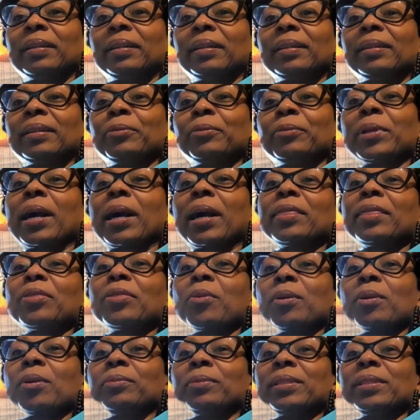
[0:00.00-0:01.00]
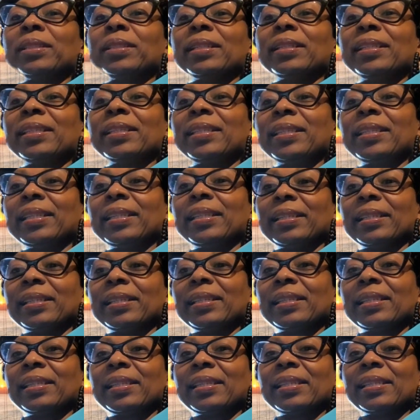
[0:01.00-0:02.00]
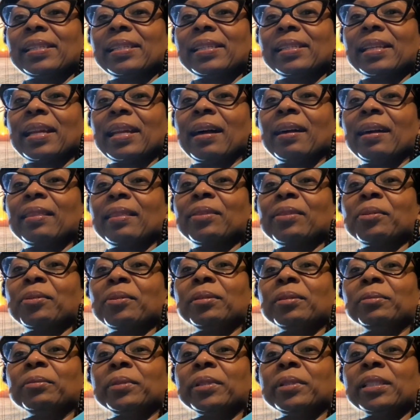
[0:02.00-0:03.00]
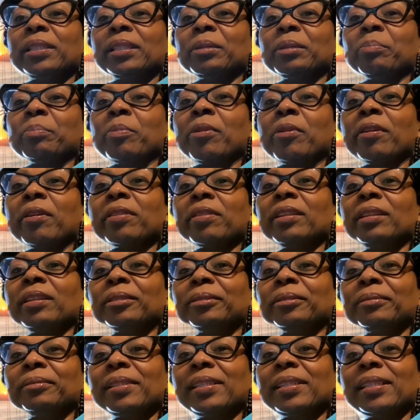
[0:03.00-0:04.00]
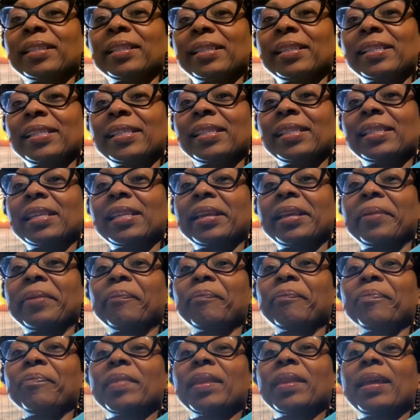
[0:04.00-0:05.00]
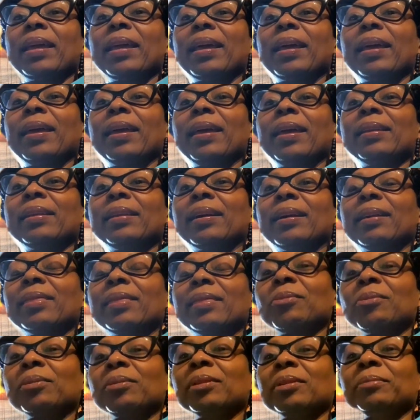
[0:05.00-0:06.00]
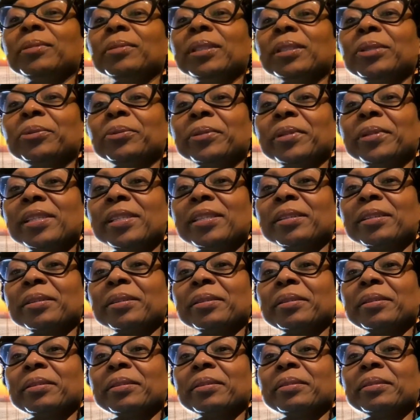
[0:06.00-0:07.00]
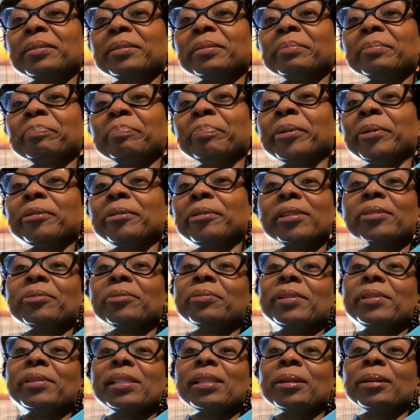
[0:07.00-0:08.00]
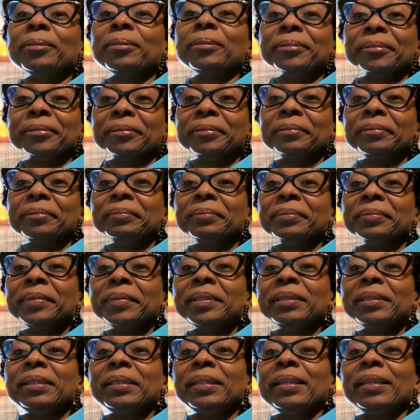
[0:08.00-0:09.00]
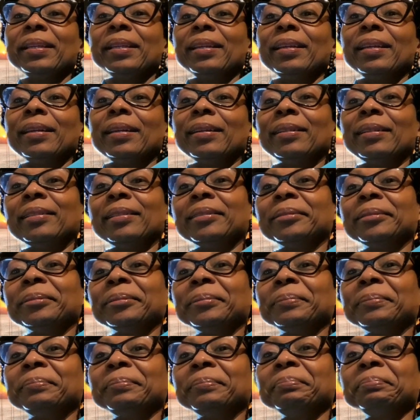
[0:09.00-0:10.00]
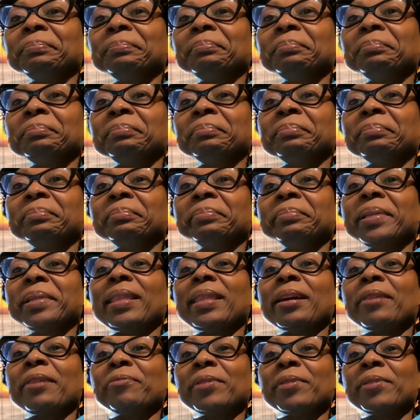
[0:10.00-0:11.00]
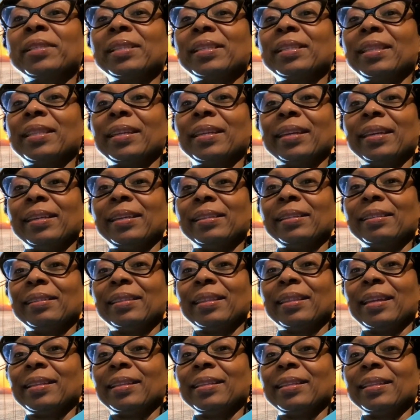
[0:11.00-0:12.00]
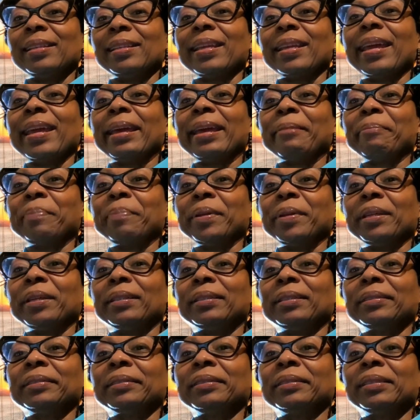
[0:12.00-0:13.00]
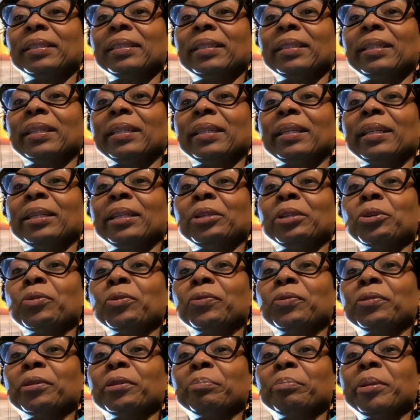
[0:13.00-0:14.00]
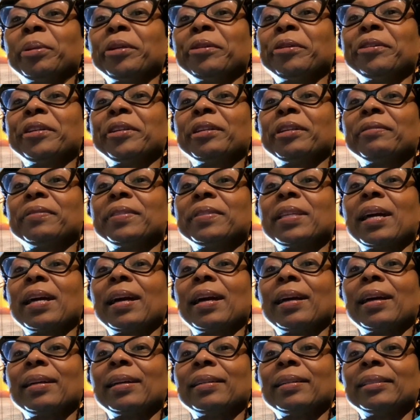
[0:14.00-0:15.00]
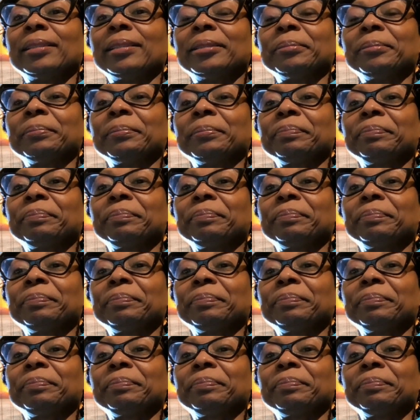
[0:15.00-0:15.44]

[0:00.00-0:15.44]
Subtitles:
what I thought was a cyst. I thought it was a Barcelona cyst, and I thought it was going to burst on its own. Um, but that wasn't the case. That didn't happen. And over a period of time,